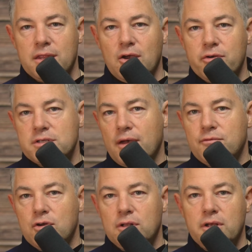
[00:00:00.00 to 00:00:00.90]
they always
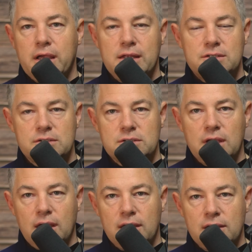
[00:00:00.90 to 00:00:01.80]
have good-looking
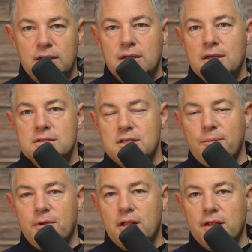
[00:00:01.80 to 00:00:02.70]
skin,
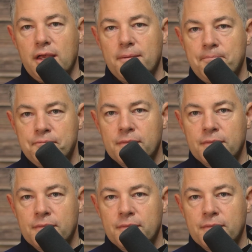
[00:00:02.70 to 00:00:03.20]
typically,